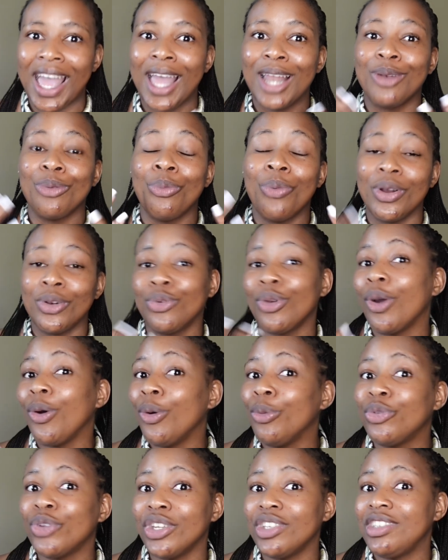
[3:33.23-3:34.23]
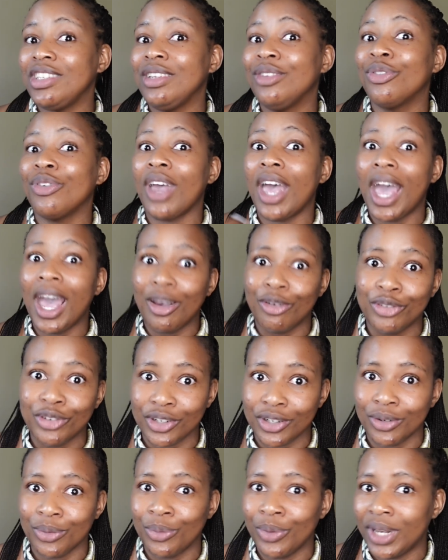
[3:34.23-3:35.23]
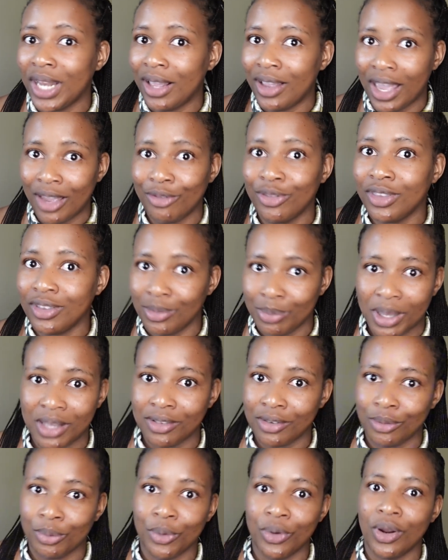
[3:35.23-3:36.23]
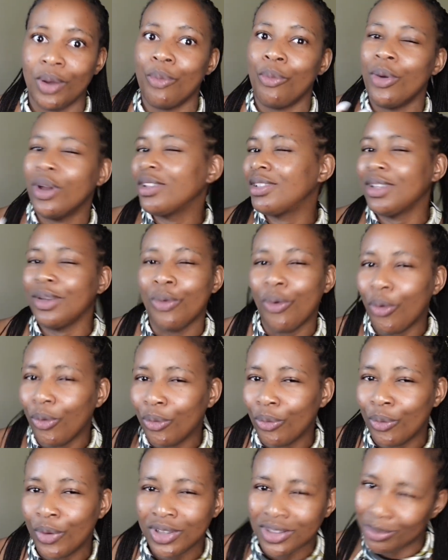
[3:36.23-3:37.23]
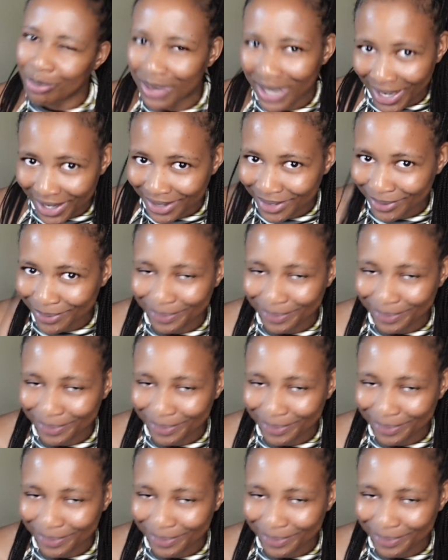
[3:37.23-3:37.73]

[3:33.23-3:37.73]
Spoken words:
and what do I hope to achieve after when I have this master's program? What's the goal? What's the plan?